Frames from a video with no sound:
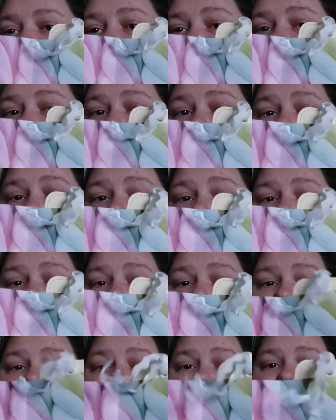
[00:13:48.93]
for
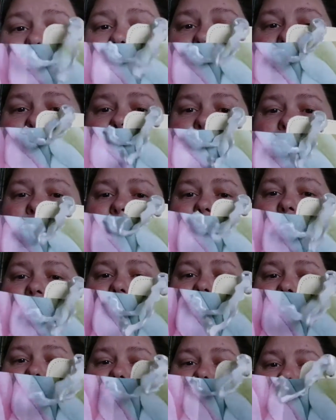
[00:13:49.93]
photos, and
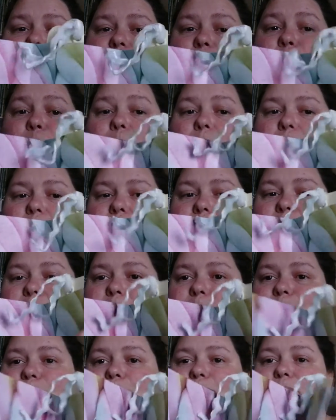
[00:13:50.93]
then there's a
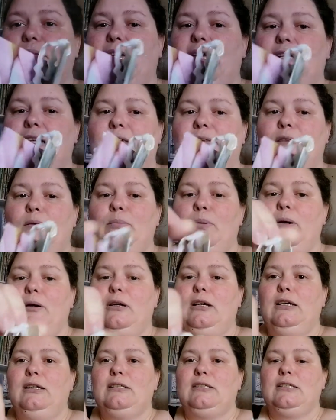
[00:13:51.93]
pocket, and in the
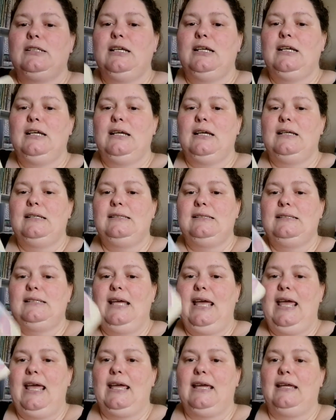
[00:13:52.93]
pocket is a
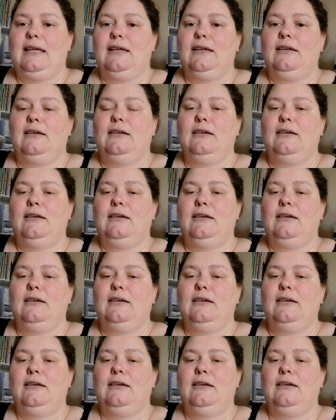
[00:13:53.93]
tag,